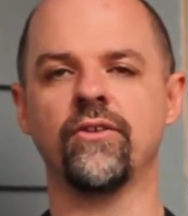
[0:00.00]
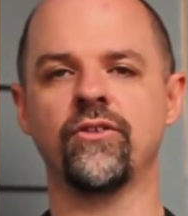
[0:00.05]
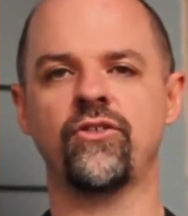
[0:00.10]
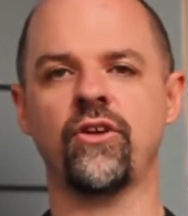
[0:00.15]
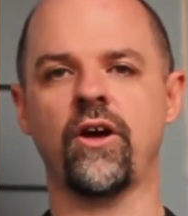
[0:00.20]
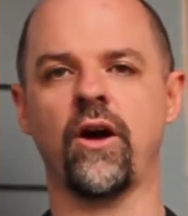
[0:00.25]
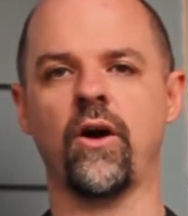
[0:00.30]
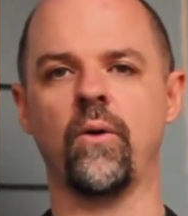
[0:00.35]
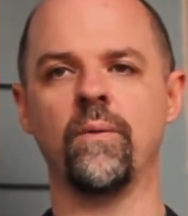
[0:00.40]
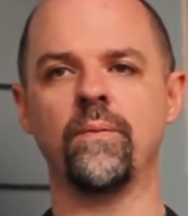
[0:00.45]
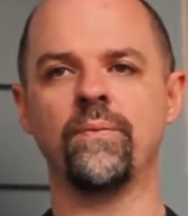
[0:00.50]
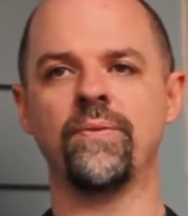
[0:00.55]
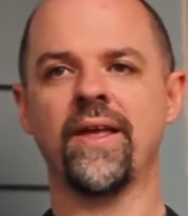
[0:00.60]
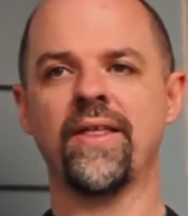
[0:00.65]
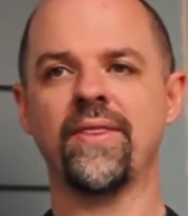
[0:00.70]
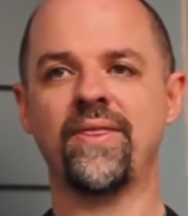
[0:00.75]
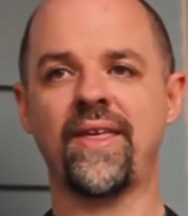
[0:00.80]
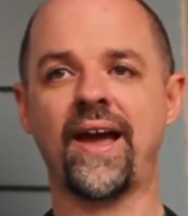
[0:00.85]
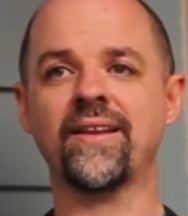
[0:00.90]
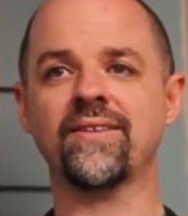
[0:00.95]
So
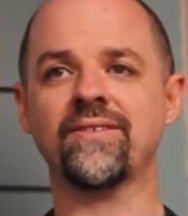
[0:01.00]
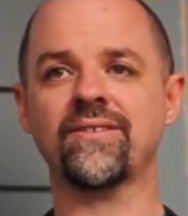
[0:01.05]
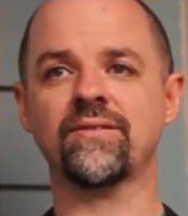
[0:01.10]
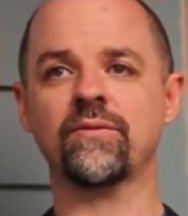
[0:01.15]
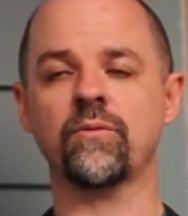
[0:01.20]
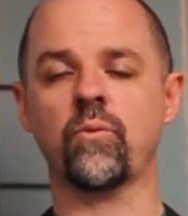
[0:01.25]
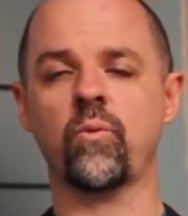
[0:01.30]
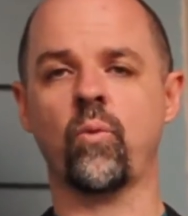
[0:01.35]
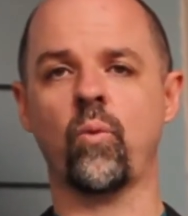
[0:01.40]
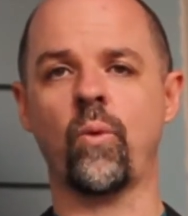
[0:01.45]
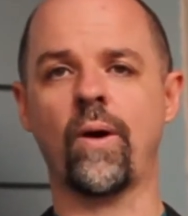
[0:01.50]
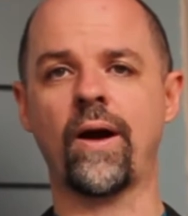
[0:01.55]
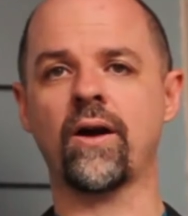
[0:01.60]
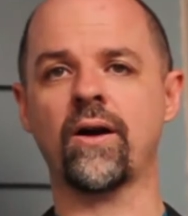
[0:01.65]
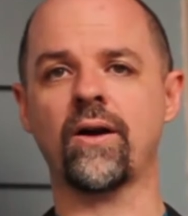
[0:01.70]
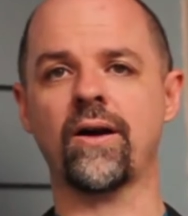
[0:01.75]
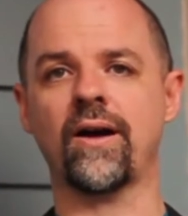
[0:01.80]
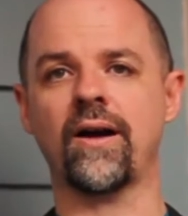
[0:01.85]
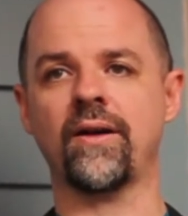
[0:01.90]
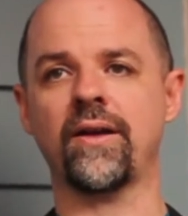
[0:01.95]
that's
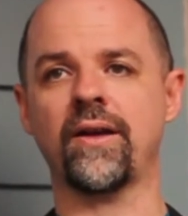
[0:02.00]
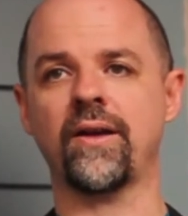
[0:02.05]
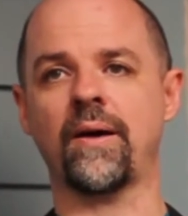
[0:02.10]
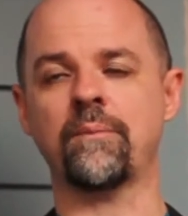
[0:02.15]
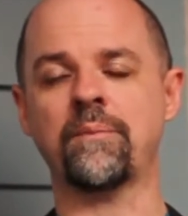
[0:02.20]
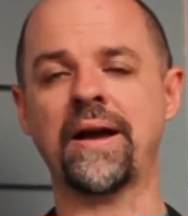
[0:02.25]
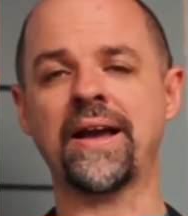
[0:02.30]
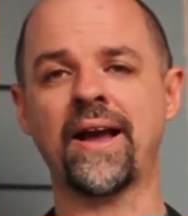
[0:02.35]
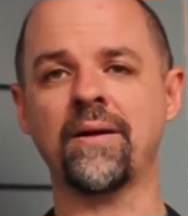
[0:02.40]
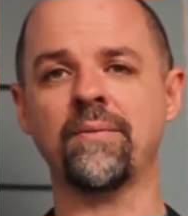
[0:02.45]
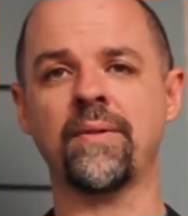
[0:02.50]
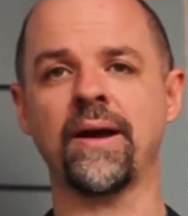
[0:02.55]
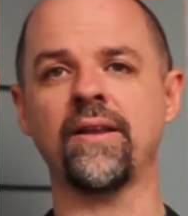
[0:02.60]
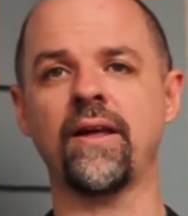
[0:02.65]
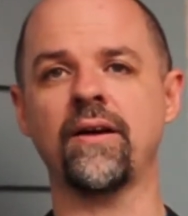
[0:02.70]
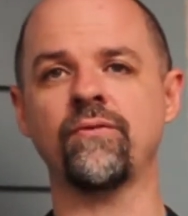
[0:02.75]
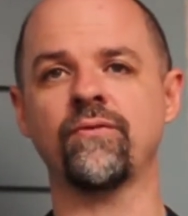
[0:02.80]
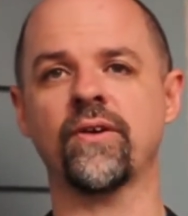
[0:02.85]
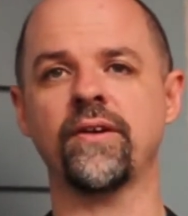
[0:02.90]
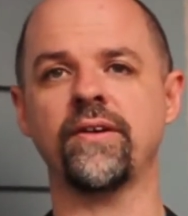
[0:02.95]
where I got my
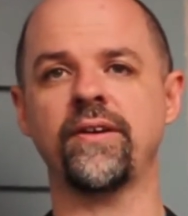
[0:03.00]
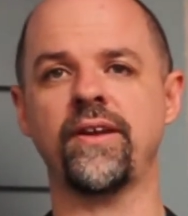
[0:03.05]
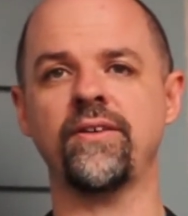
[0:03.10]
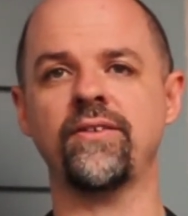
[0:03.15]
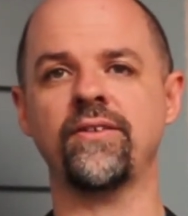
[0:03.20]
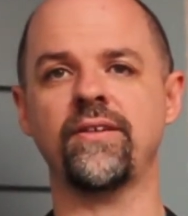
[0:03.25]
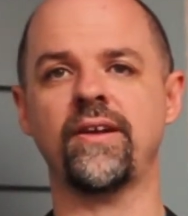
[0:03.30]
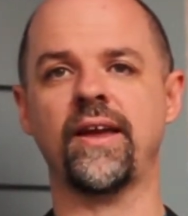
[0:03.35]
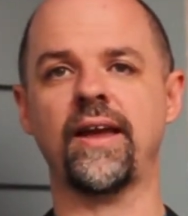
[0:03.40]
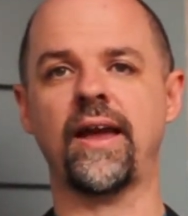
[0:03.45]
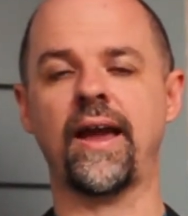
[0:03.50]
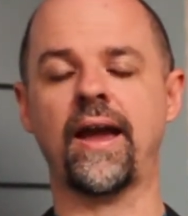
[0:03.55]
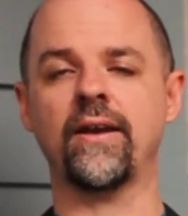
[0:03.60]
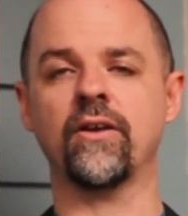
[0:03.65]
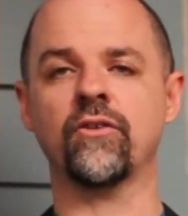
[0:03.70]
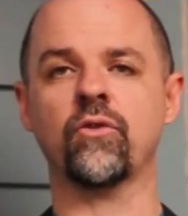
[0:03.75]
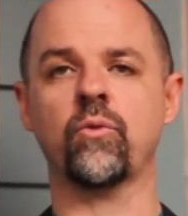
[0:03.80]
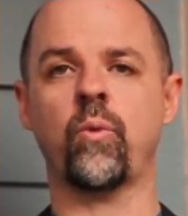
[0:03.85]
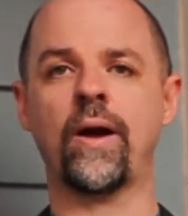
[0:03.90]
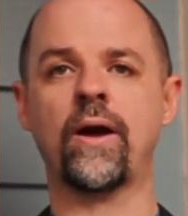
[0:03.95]
love for Disney, and
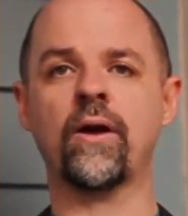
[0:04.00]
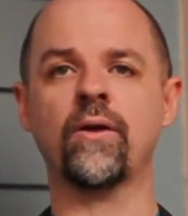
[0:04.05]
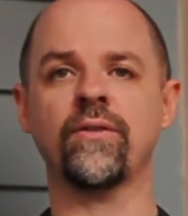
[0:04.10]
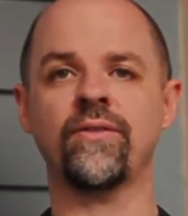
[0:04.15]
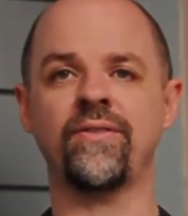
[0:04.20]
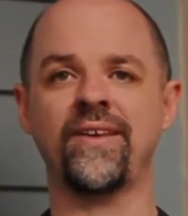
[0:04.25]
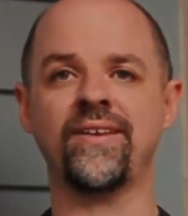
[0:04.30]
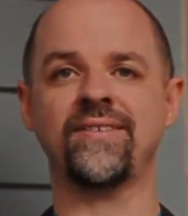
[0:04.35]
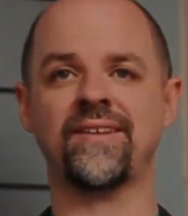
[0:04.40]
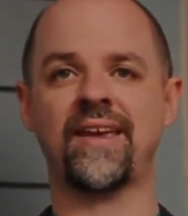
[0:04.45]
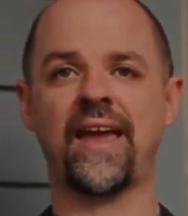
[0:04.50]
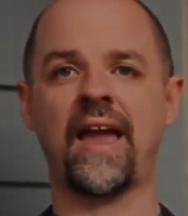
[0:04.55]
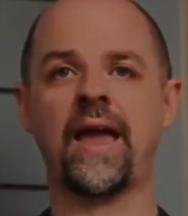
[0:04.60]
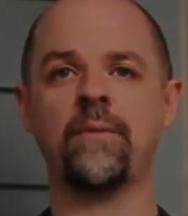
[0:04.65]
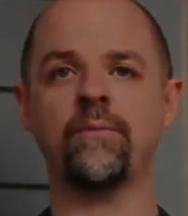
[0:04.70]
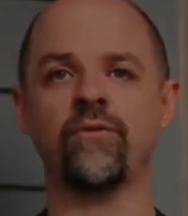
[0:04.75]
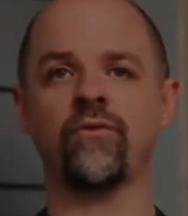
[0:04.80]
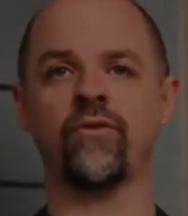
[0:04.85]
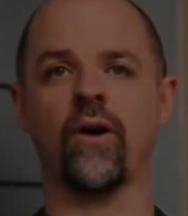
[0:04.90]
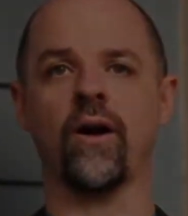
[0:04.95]
it's where this
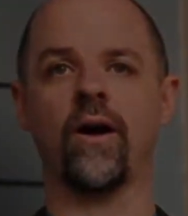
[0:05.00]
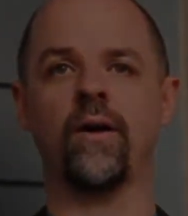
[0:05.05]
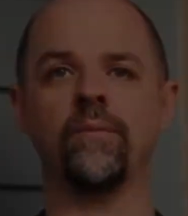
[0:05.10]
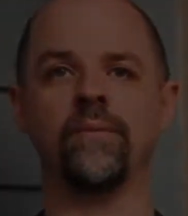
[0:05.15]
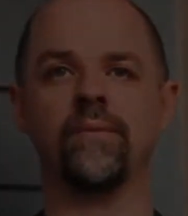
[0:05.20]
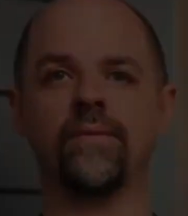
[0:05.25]
came from.